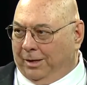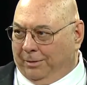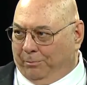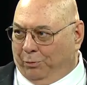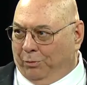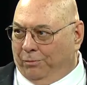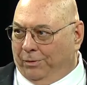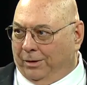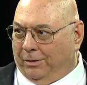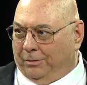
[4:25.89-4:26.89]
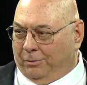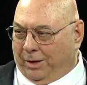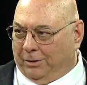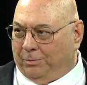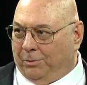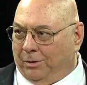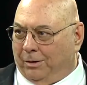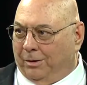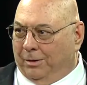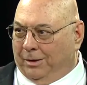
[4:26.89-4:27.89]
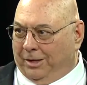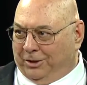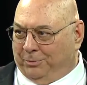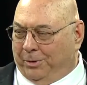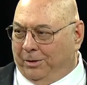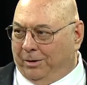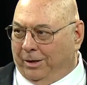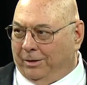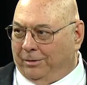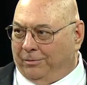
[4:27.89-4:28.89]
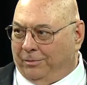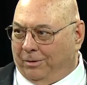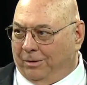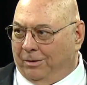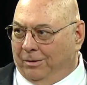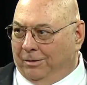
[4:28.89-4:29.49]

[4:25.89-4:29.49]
improving the transport experience for